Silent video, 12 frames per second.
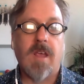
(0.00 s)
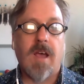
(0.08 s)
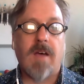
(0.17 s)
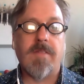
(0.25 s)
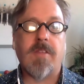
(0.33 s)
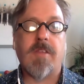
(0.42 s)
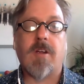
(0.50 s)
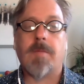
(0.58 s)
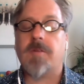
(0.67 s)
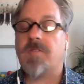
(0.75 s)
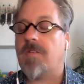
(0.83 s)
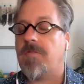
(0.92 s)
of the
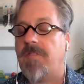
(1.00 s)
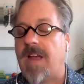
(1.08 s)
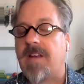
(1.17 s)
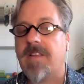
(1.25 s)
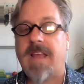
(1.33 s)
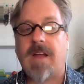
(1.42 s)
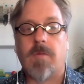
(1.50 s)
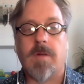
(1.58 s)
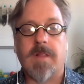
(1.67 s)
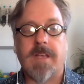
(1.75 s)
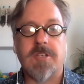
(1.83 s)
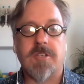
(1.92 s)
therapist, affect that
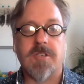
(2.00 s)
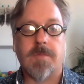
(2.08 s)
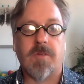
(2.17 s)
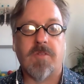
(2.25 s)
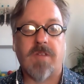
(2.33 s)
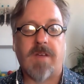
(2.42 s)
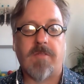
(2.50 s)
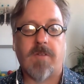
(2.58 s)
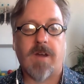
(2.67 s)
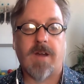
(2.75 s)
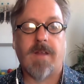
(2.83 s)
relationship with suffering?